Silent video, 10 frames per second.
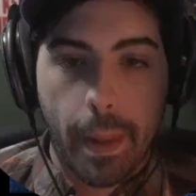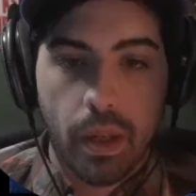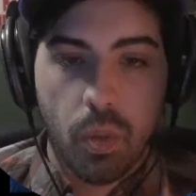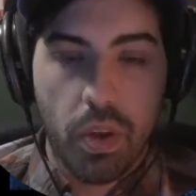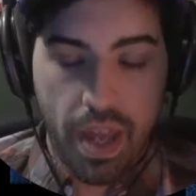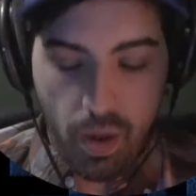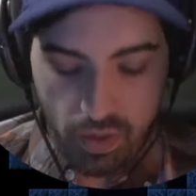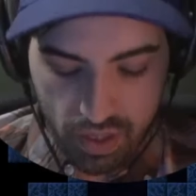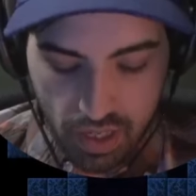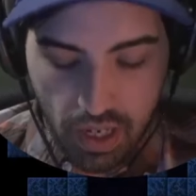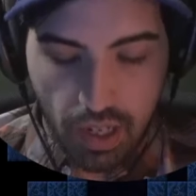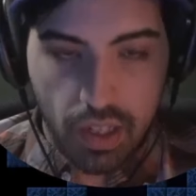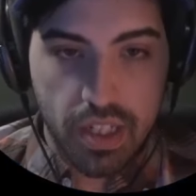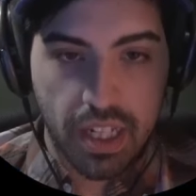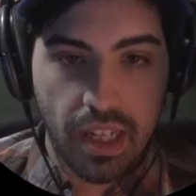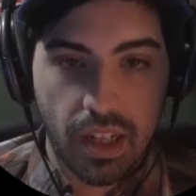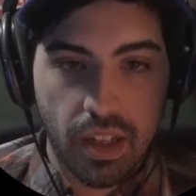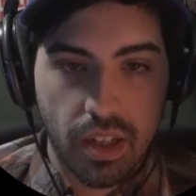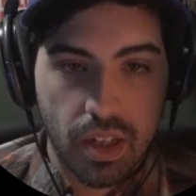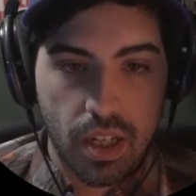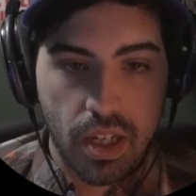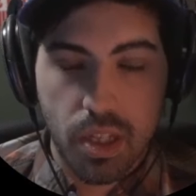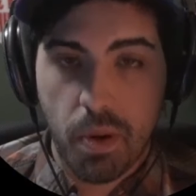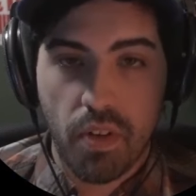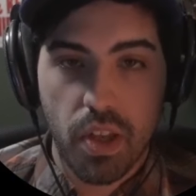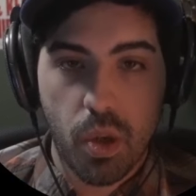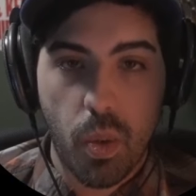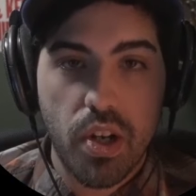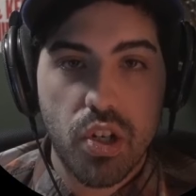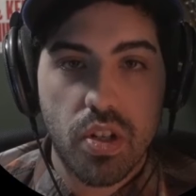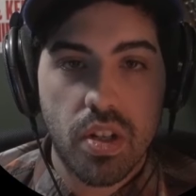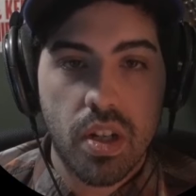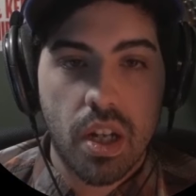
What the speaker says: without digging as a part of the equation.